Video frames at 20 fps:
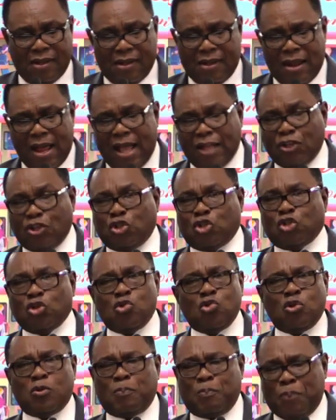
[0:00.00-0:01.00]
And
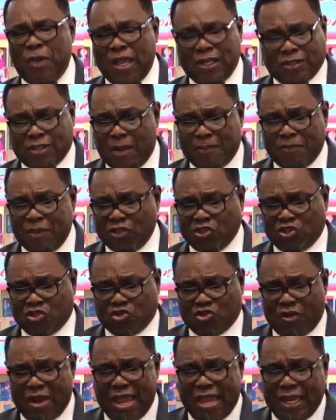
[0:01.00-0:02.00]
Jude picked up the
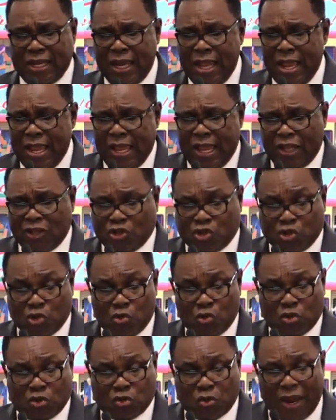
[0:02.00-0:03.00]
strain in
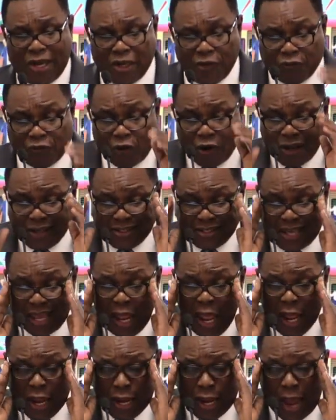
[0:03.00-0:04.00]
Jude 24 and said,
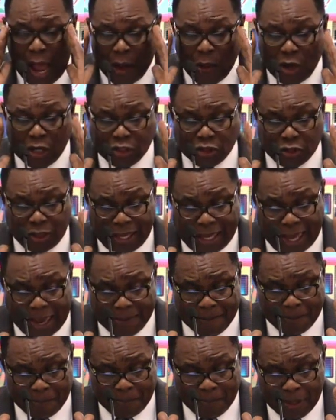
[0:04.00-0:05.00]
Now unto
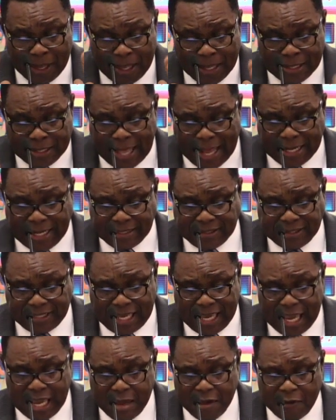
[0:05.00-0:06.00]
him that is
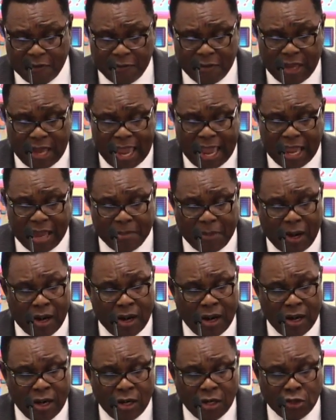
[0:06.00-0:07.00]
able
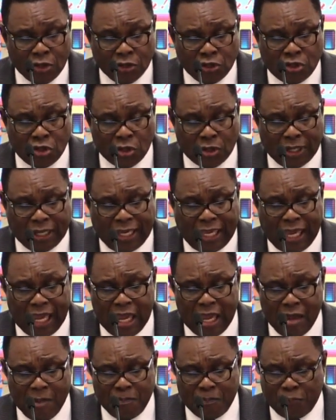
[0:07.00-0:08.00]
to
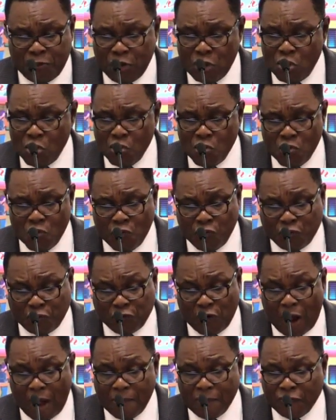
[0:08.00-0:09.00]
keep you
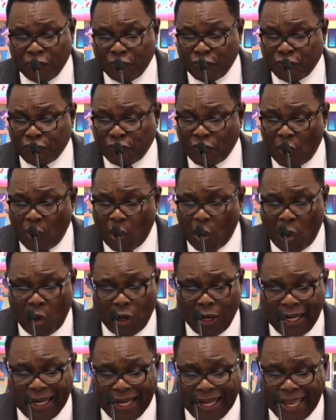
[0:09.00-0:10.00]
from
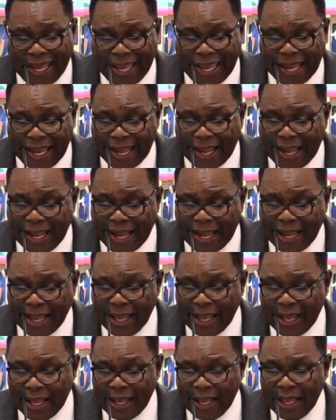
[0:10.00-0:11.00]
falling
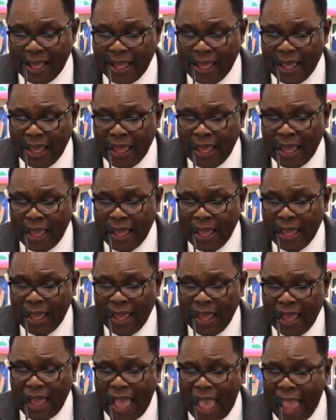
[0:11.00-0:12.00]

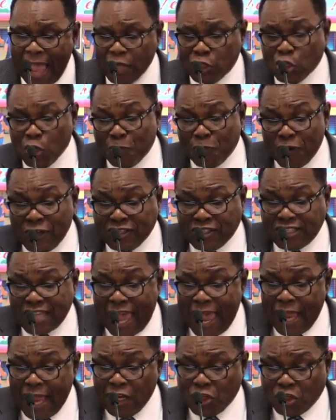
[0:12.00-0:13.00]
and to
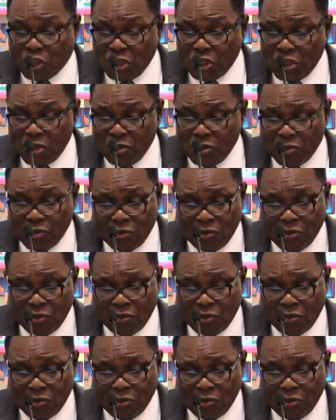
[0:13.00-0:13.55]
present you